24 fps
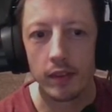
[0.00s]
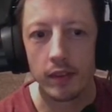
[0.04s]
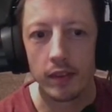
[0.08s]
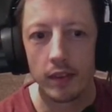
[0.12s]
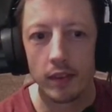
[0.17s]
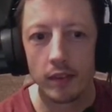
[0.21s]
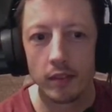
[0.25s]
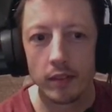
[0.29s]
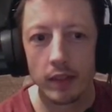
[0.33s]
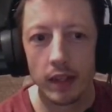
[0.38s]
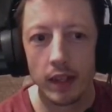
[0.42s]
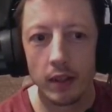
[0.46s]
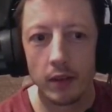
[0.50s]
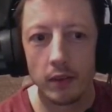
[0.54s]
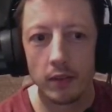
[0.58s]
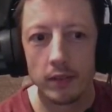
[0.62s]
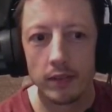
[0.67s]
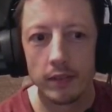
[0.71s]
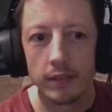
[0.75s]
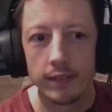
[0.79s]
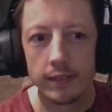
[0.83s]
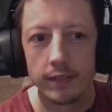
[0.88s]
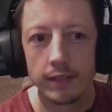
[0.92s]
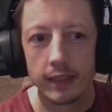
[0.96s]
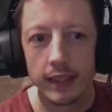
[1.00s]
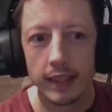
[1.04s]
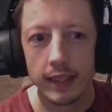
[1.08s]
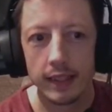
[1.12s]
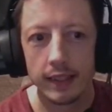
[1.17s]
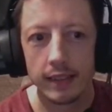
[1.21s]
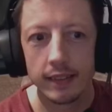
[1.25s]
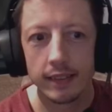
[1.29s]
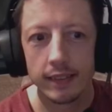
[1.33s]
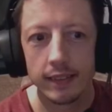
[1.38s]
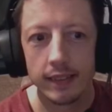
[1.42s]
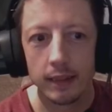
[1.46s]
I was like, oh, okay,
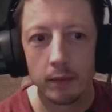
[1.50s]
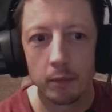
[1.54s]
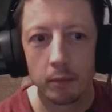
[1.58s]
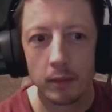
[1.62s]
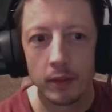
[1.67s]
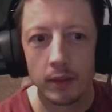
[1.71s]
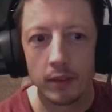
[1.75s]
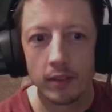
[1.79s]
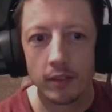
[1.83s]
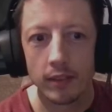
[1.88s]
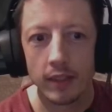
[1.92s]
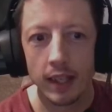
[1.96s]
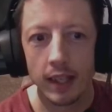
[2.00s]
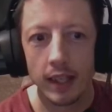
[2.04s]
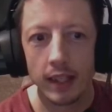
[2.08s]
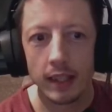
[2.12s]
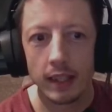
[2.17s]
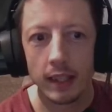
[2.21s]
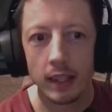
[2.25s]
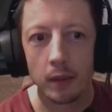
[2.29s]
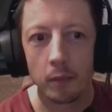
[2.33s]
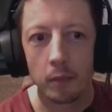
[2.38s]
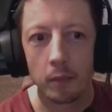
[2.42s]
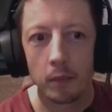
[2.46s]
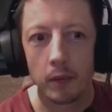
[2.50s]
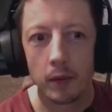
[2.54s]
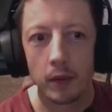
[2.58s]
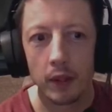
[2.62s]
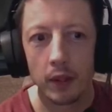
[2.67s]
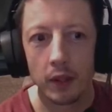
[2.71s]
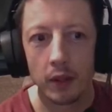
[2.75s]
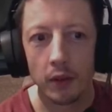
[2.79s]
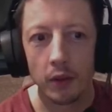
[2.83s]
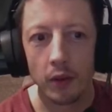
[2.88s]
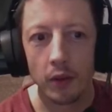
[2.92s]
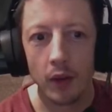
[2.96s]
yep, there's a guy, yep. I
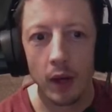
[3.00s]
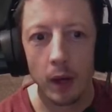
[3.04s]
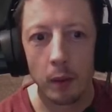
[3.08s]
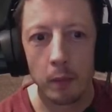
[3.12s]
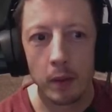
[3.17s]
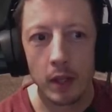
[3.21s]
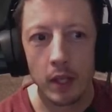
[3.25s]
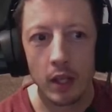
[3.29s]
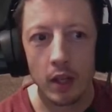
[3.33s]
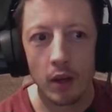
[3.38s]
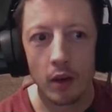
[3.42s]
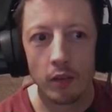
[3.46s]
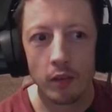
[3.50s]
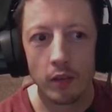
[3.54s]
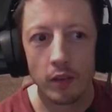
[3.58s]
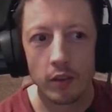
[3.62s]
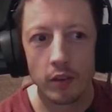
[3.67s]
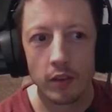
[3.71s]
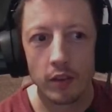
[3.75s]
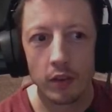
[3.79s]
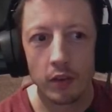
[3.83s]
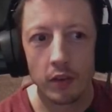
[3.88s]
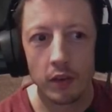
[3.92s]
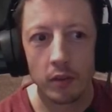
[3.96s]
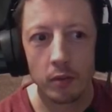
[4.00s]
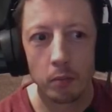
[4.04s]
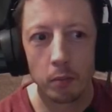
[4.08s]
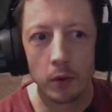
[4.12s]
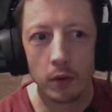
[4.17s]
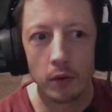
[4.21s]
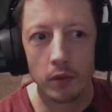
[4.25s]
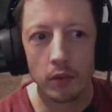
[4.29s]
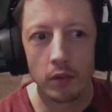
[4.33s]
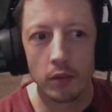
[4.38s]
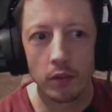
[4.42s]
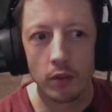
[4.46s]
don't know how many others there is, but
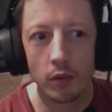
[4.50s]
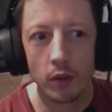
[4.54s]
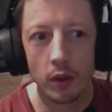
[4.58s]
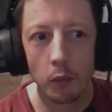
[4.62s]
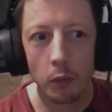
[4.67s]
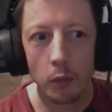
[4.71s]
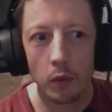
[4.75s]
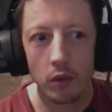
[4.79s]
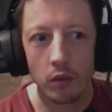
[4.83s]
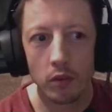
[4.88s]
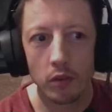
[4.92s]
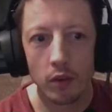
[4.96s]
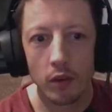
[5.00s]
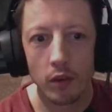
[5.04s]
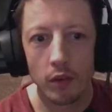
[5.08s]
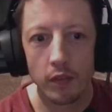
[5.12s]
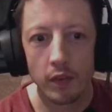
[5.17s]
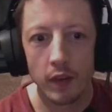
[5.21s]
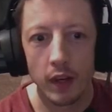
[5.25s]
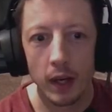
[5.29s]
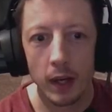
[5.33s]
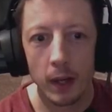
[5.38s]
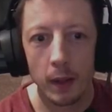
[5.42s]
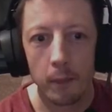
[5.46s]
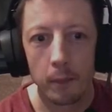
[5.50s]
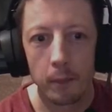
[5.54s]
there's only one so far.